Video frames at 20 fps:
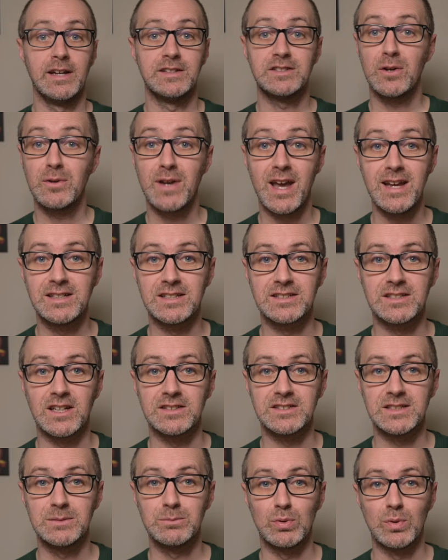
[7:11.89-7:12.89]
It's okay to
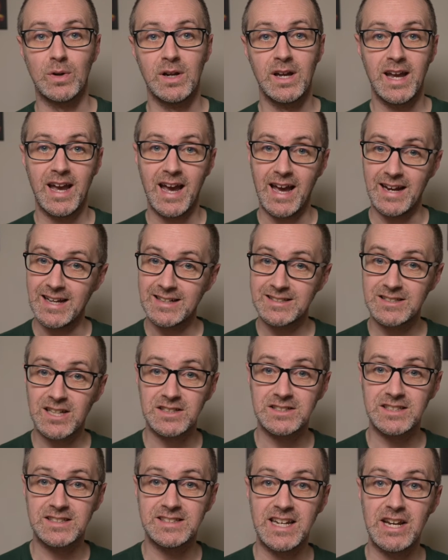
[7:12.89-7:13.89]
start simple and add
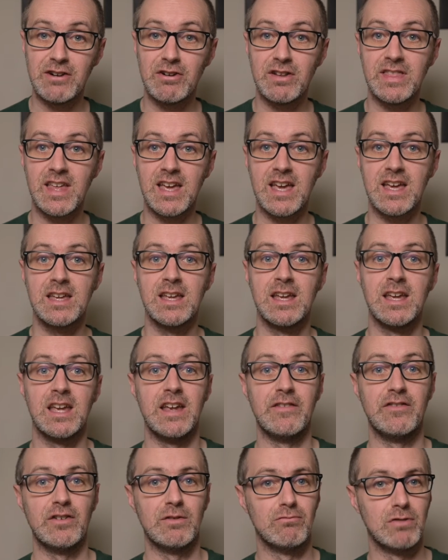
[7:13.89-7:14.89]
touches here and there
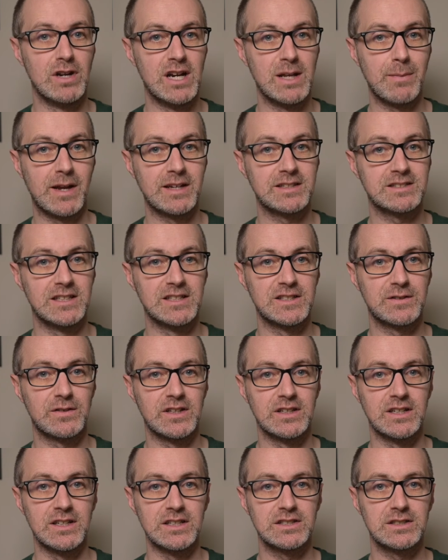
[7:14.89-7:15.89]
if it really makes sense for
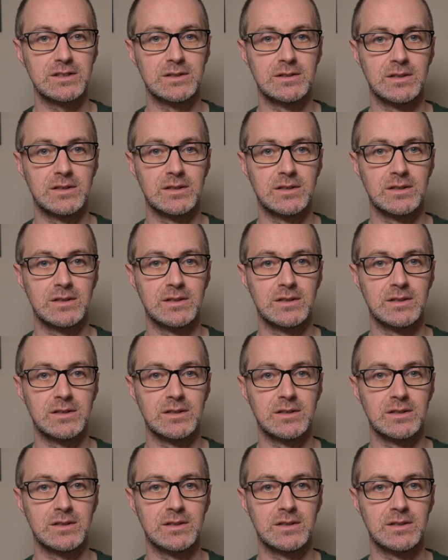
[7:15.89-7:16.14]
the dish.